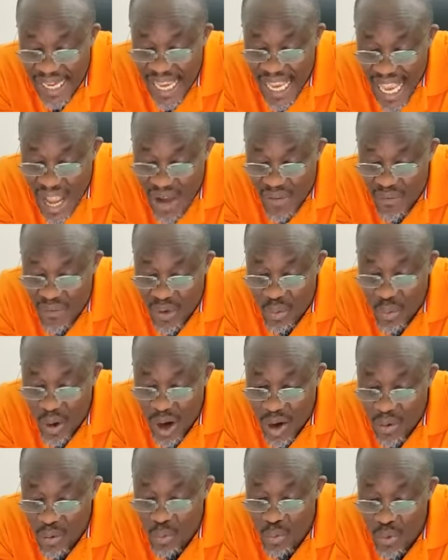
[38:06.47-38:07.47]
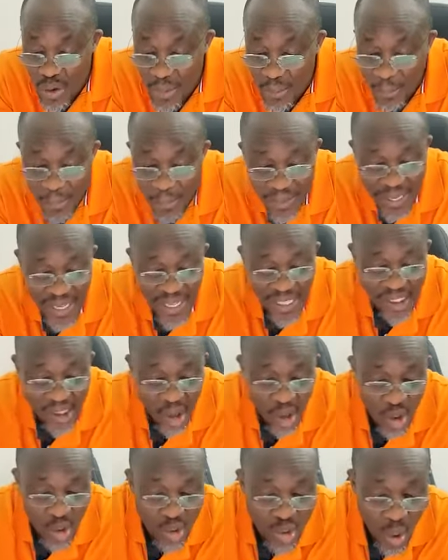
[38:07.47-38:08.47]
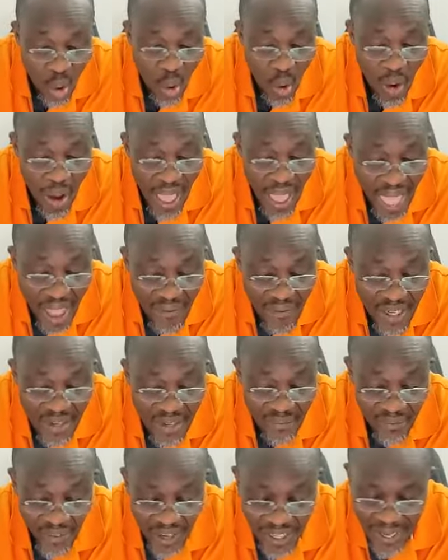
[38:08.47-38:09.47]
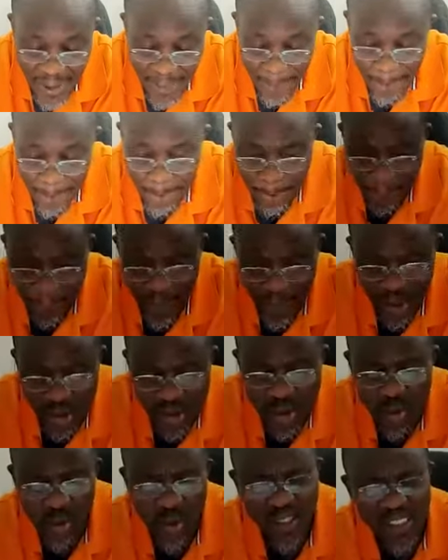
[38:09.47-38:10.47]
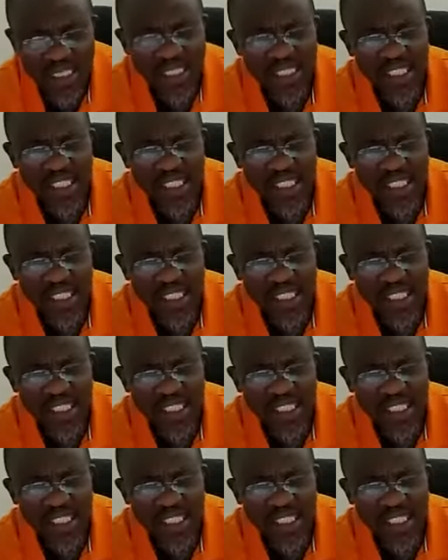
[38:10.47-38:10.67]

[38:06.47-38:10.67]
everyone will praise your heavenly Father. So, what is